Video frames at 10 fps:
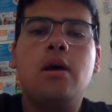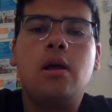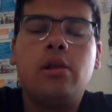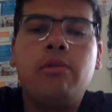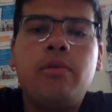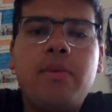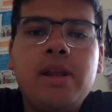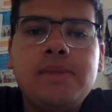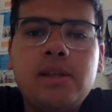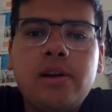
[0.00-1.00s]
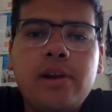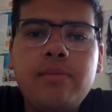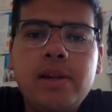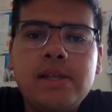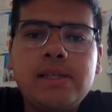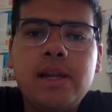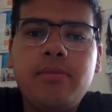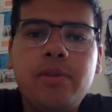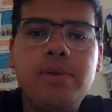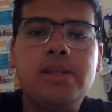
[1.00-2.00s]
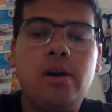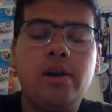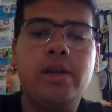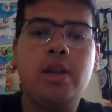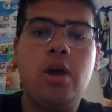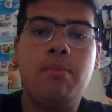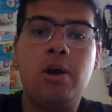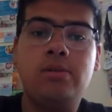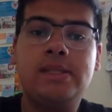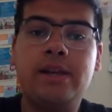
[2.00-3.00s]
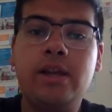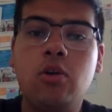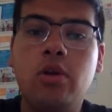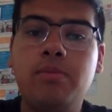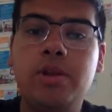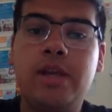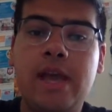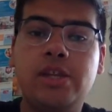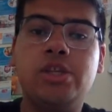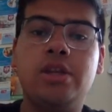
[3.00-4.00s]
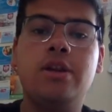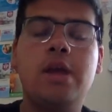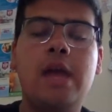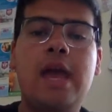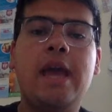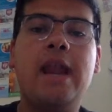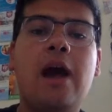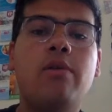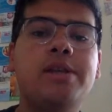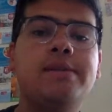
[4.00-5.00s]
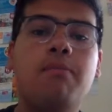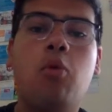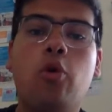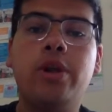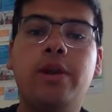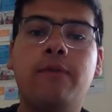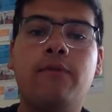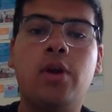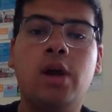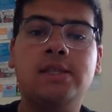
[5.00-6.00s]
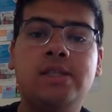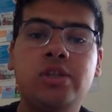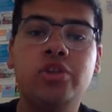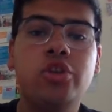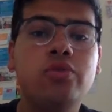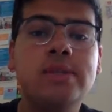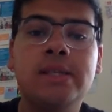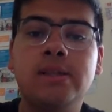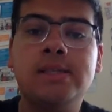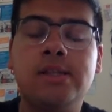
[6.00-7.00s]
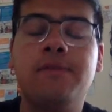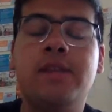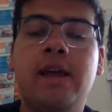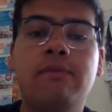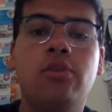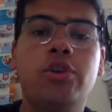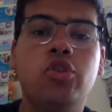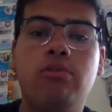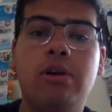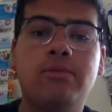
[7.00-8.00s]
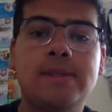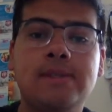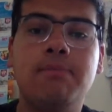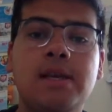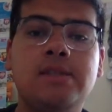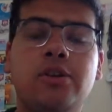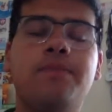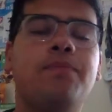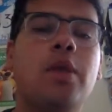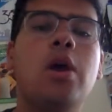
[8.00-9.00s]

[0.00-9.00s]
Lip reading: Hello everyone, my name is Daniel Ramirez and I'm going to be talking about technical communication and how it is important for us to use and the stuff that I've learned throughout the semester.